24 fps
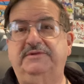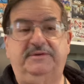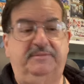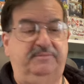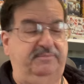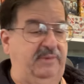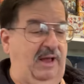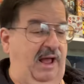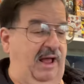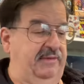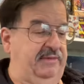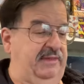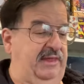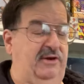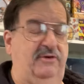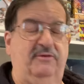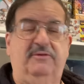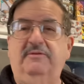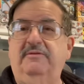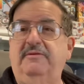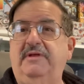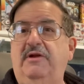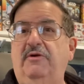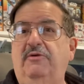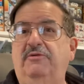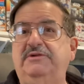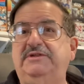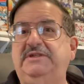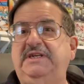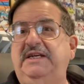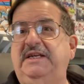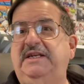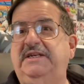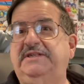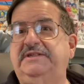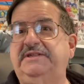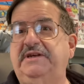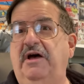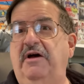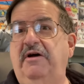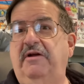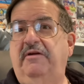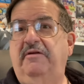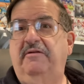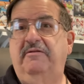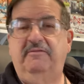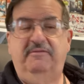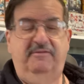spot, they don't see the
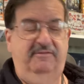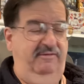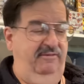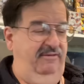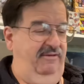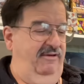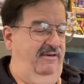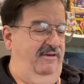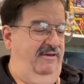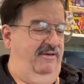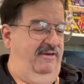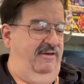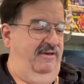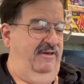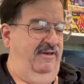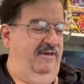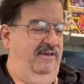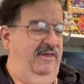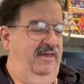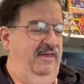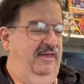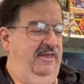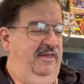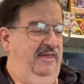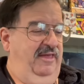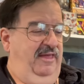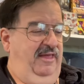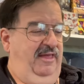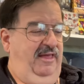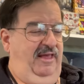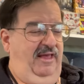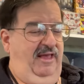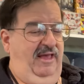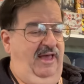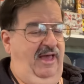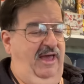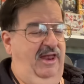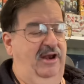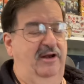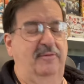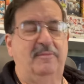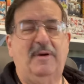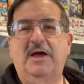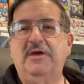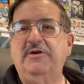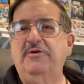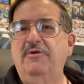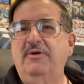sun. I don't know
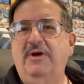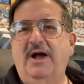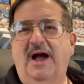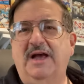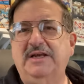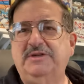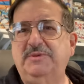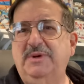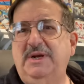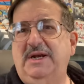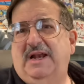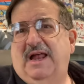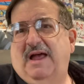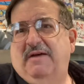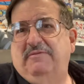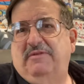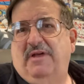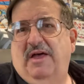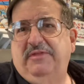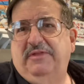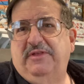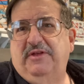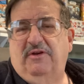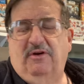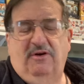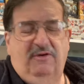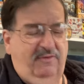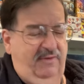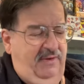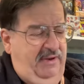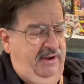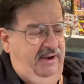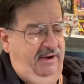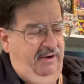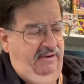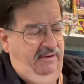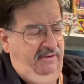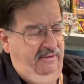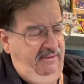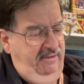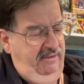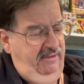about you guys. We didn't have nothing over here.